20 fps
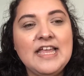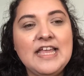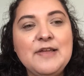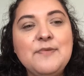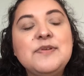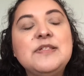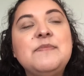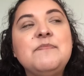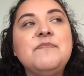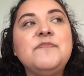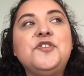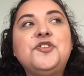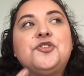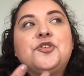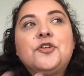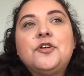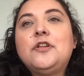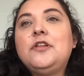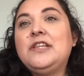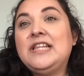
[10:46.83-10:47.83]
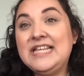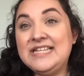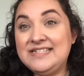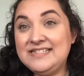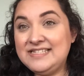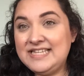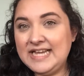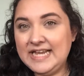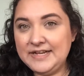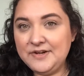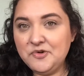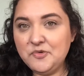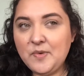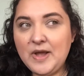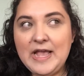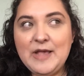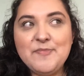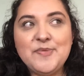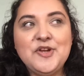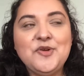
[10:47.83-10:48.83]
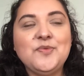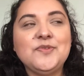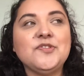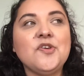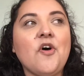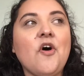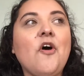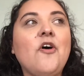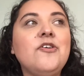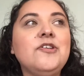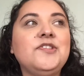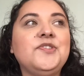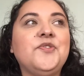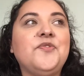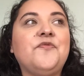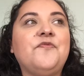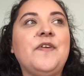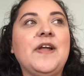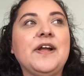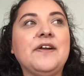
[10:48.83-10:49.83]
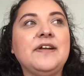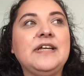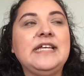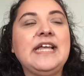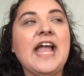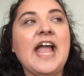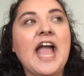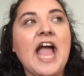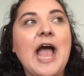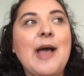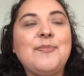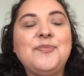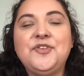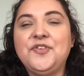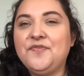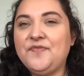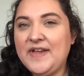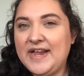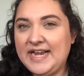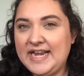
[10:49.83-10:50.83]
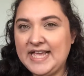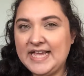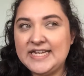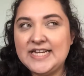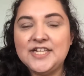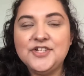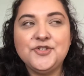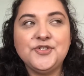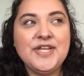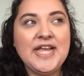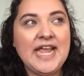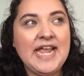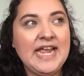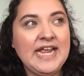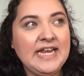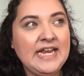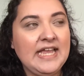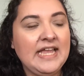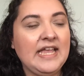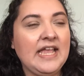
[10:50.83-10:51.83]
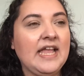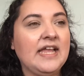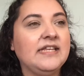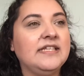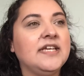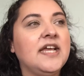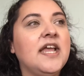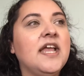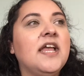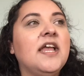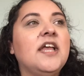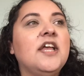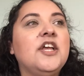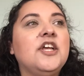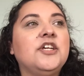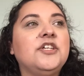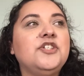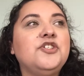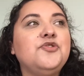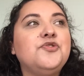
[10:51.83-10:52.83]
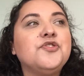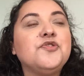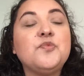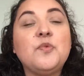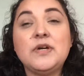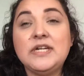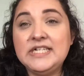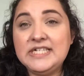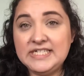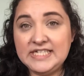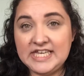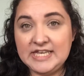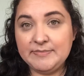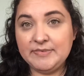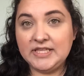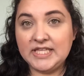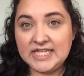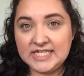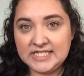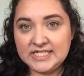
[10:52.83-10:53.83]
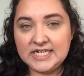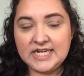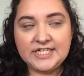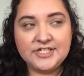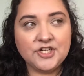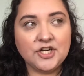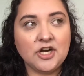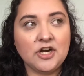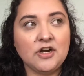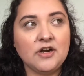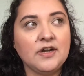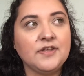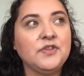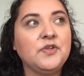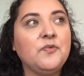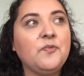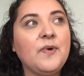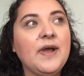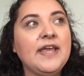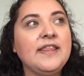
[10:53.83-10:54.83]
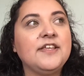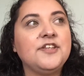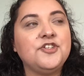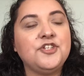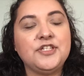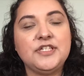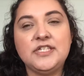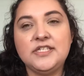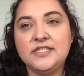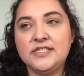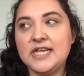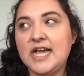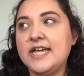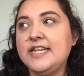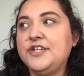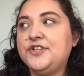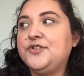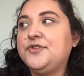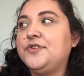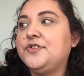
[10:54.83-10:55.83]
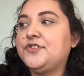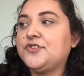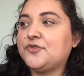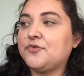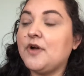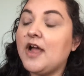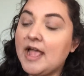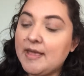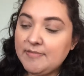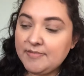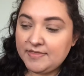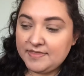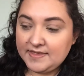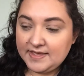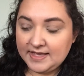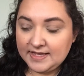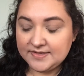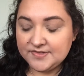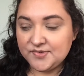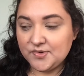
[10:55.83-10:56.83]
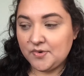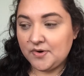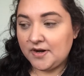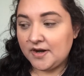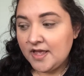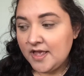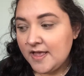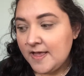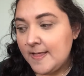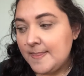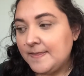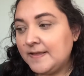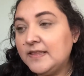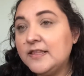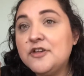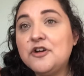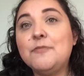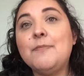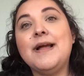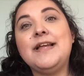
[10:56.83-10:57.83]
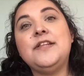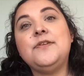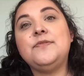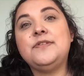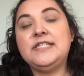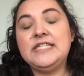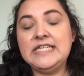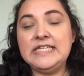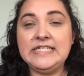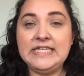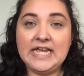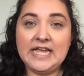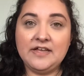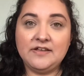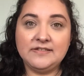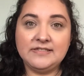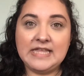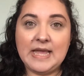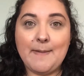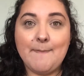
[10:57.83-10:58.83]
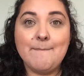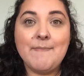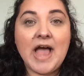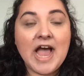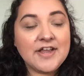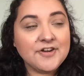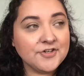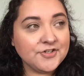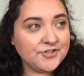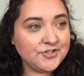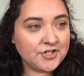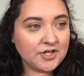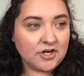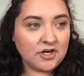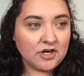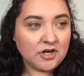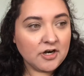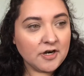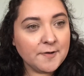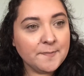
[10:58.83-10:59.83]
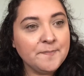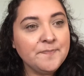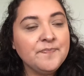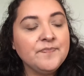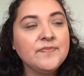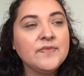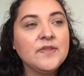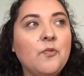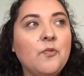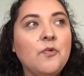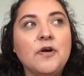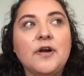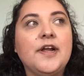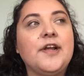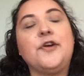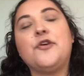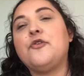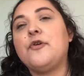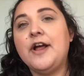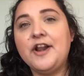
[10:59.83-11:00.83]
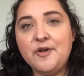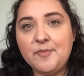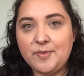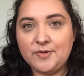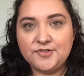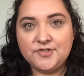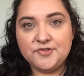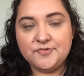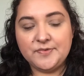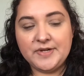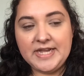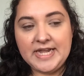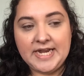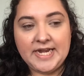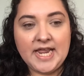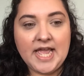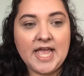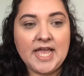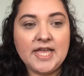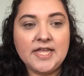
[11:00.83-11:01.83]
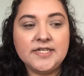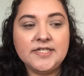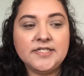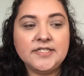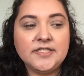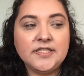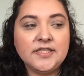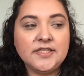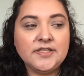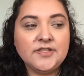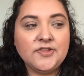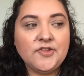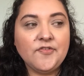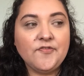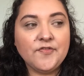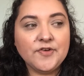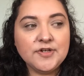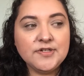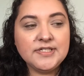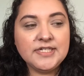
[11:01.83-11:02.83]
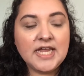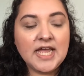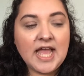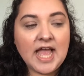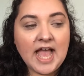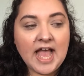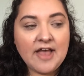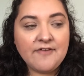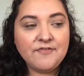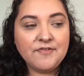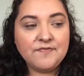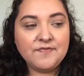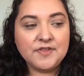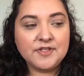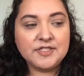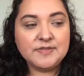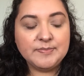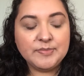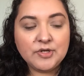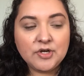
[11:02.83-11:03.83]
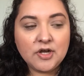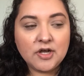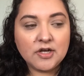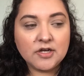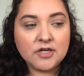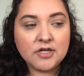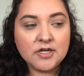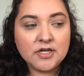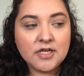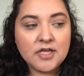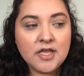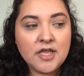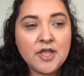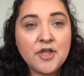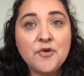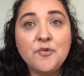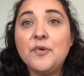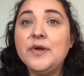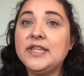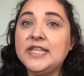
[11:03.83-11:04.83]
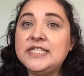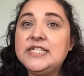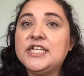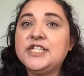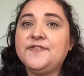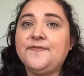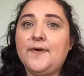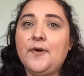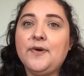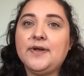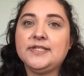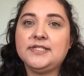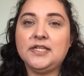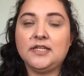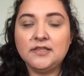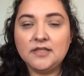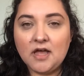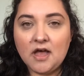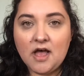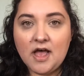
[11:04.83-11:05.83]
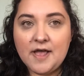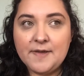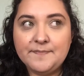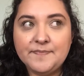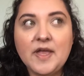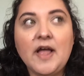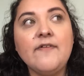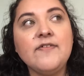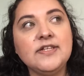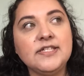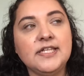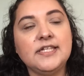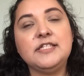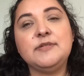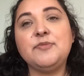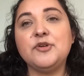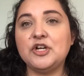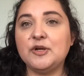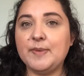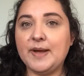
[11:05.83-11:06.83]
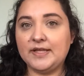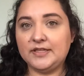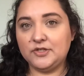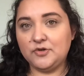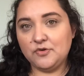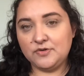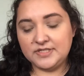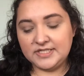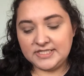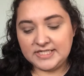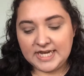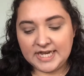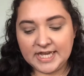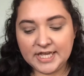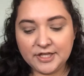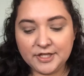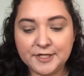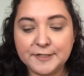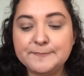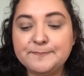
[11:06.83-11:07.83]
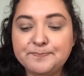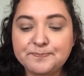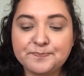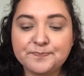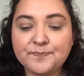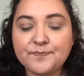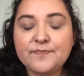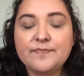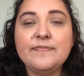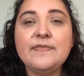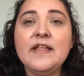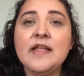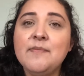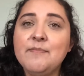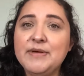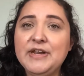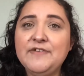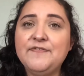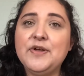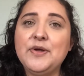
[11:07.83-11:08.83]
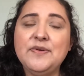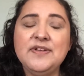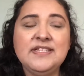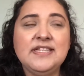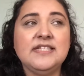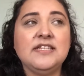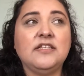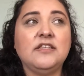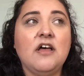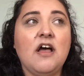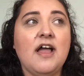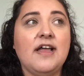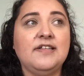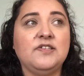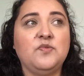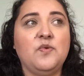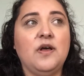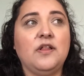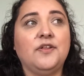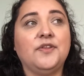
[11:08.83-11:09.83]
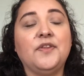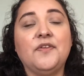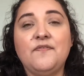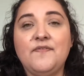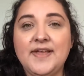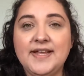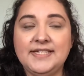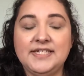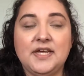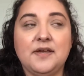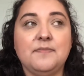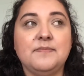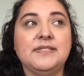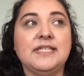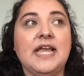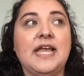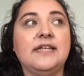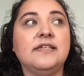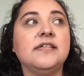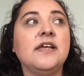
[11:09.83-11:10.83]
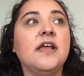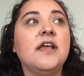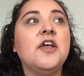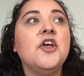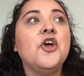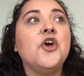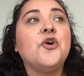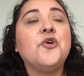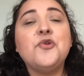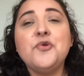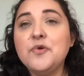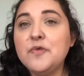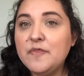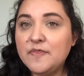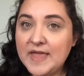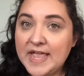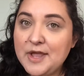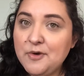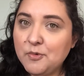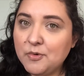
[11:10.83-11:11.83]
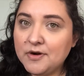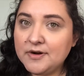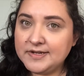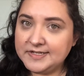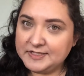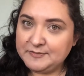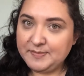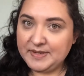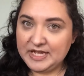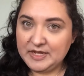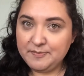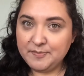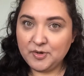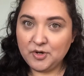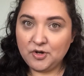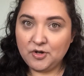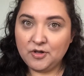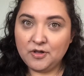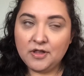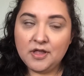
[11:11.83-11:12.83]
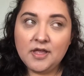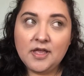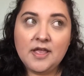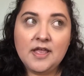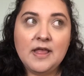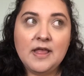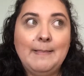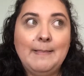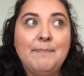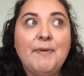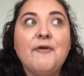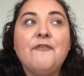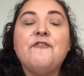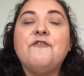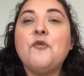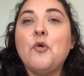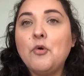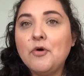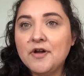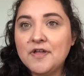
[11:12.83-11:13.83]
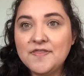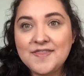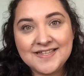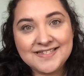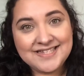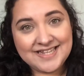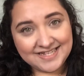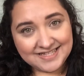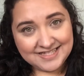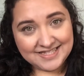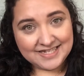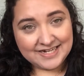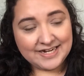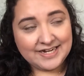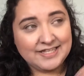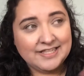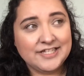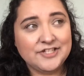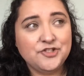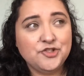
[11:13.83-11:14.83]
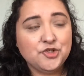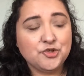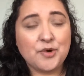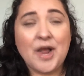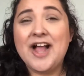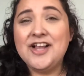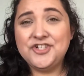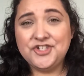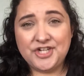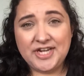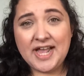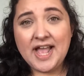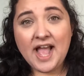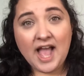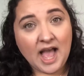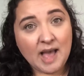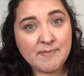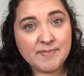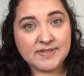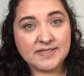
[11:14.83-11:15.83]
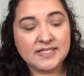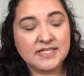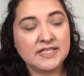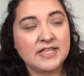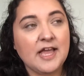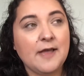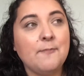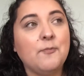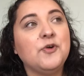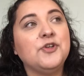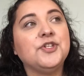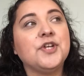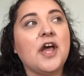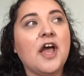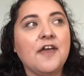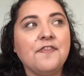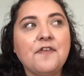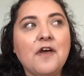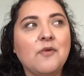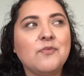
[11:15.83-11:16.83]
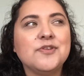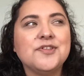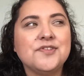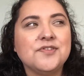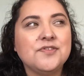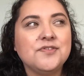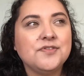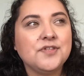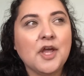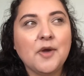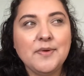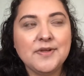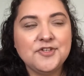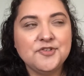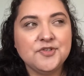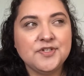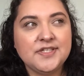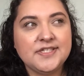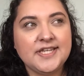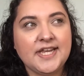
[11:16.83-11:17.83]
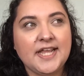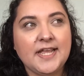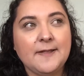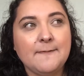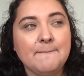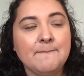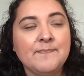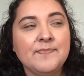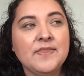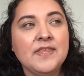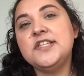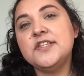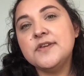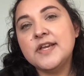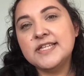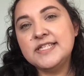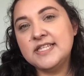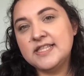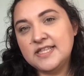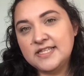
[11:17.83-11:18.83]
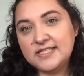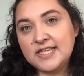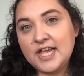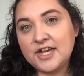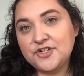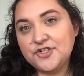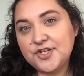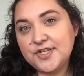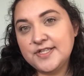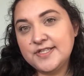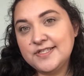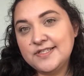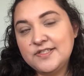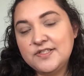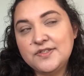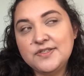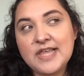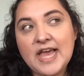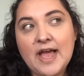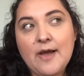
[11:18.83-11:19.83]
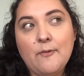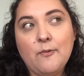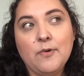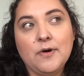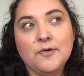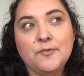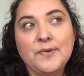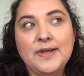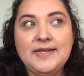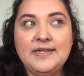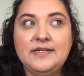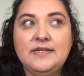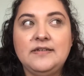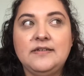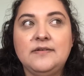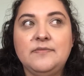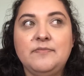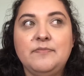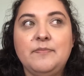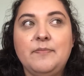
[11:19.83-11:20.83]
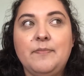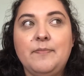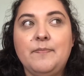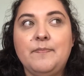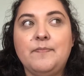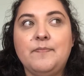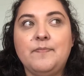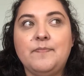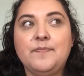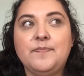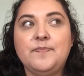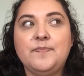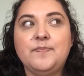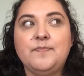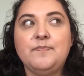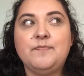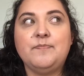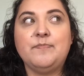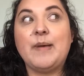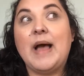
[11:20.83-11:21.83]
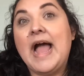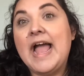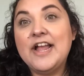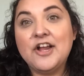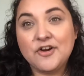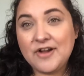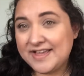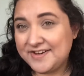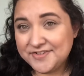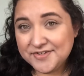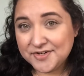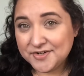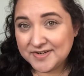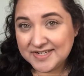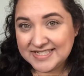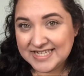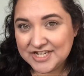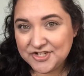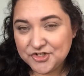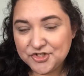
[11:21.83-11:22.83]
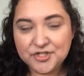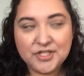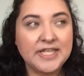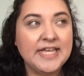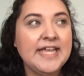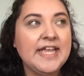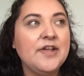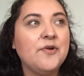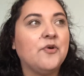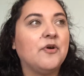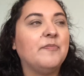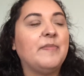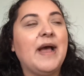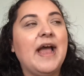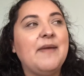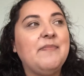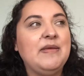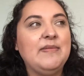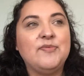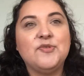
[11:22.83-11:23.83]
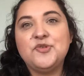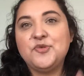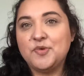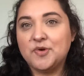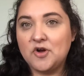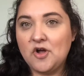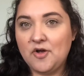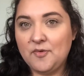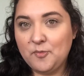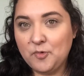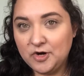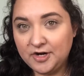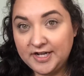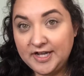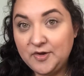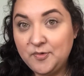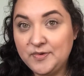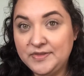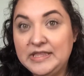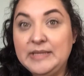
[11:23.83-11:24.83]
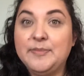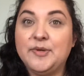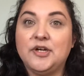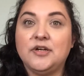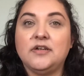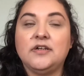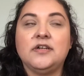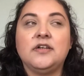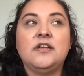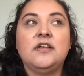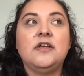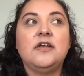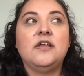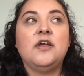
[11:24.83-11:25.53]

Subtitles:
it was journalistic in a way, but it was also very captivating and entertaining, and you just wanted to keep listening to her and the way that she decided to describe things, or the little minute details that mattered to her, were incredible to read. And the first half of this book really does focus a lot. Obviously, it's a book about the Golden State Killer, but it focuses a lot as well on the victims and who they were as people before this incident and this tragedy happened to them, which I thought was so interesting. Once you get to the sections that were written by her editor, essentially, or by people who were working with the book